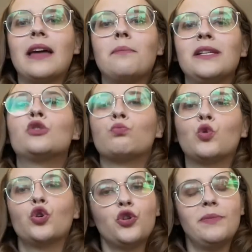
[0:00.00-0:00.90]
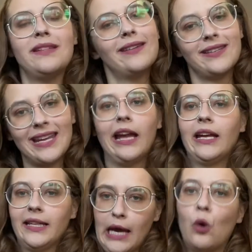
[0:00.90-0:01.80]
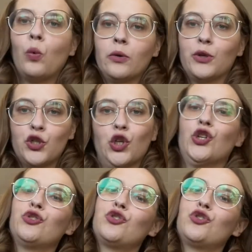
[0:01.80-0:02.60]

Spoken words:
means more to me than taking that one return.